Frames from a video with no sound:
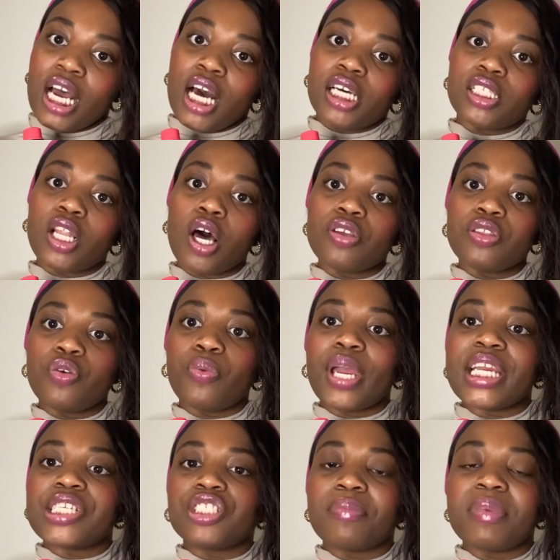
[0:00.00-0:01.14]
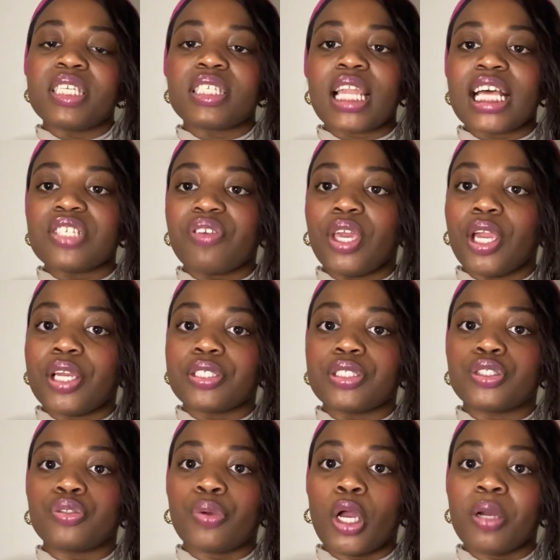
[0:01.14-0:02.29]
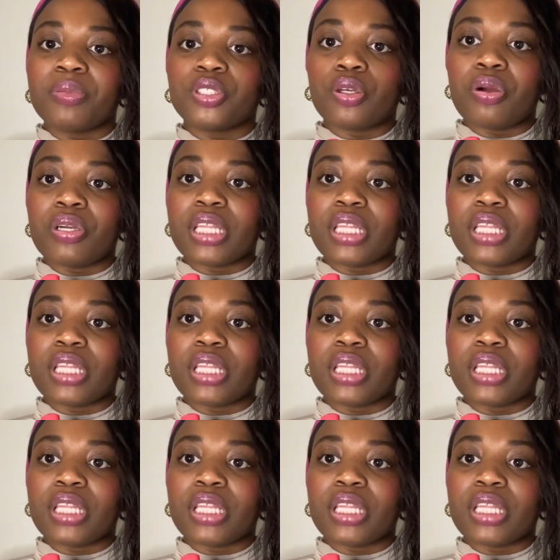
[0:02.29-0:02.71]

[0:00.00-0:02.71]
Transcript: Along the way, she meets lots of characters who help show her